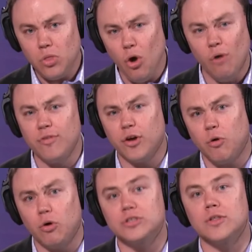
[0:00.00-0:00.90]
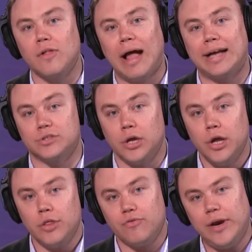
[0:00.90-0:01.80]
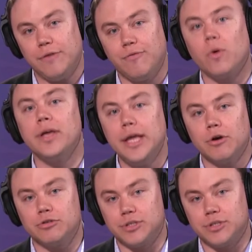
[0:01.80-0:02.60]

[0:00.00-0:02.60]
over the course of the last three to four years